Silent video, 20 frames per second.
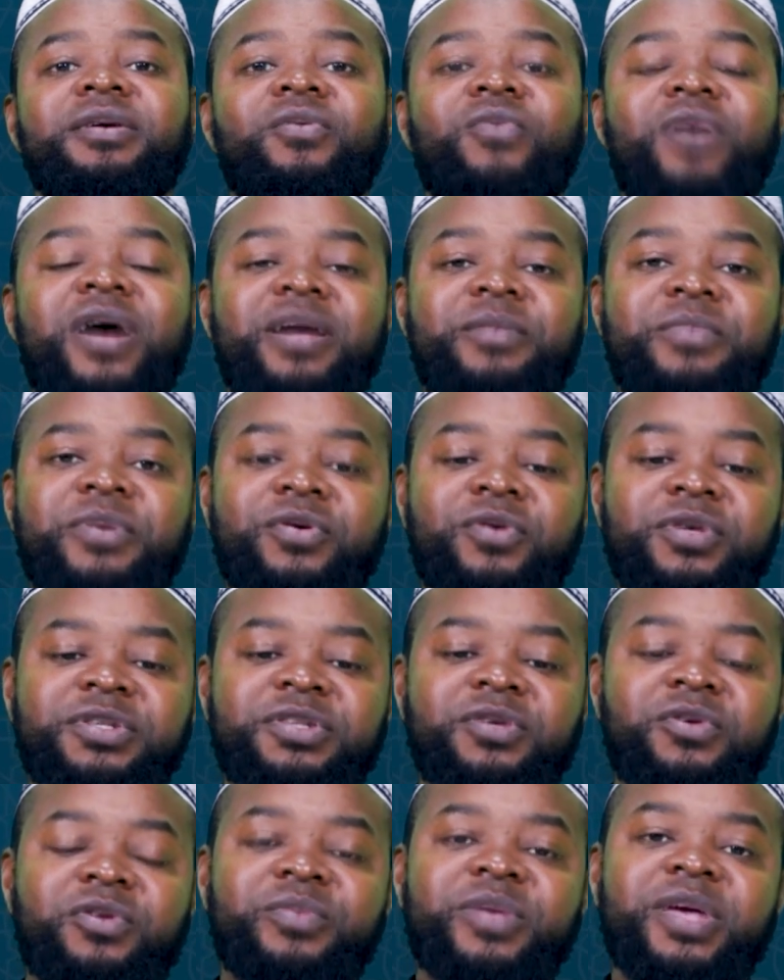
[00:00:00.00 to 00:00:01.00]
Why? Because
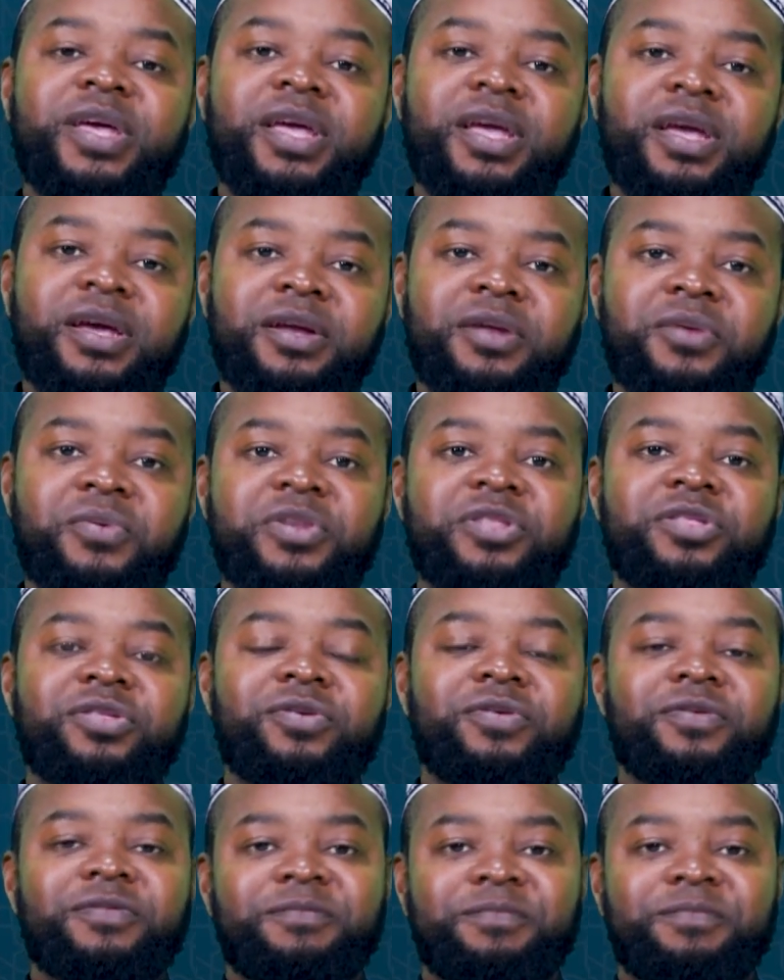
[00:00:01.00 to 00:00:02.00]
he will be angry with you.